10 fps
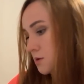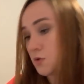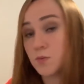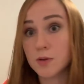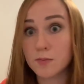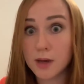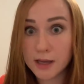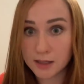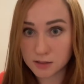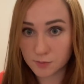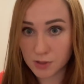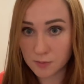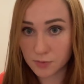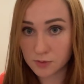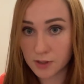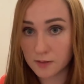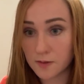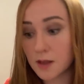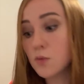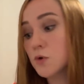to be bad people, and
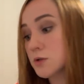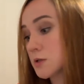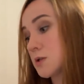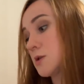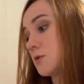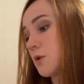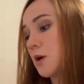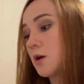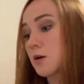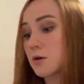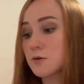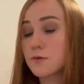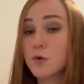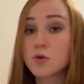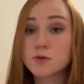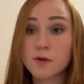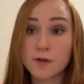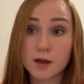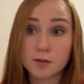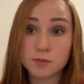they wanted to convert
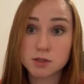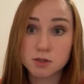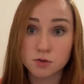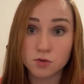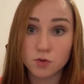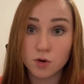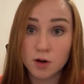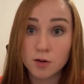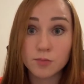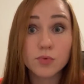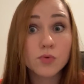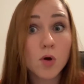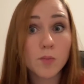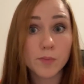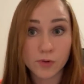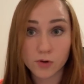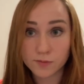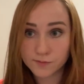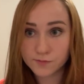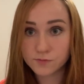them to
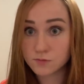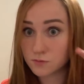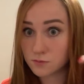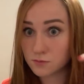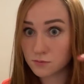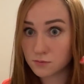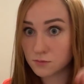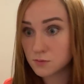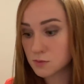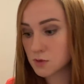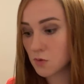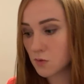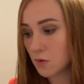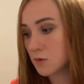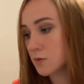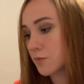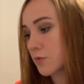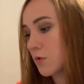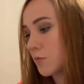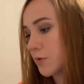proper, so-called
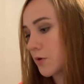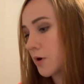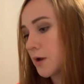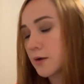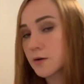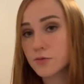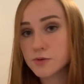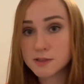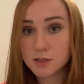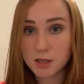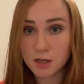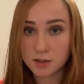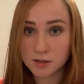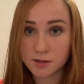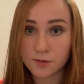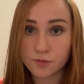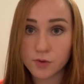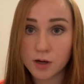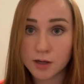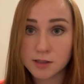proper Christianity, the
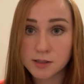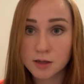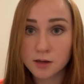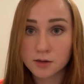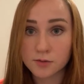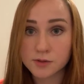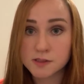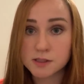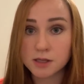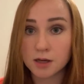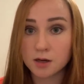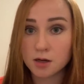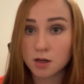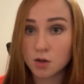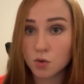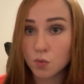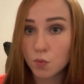right Christianity.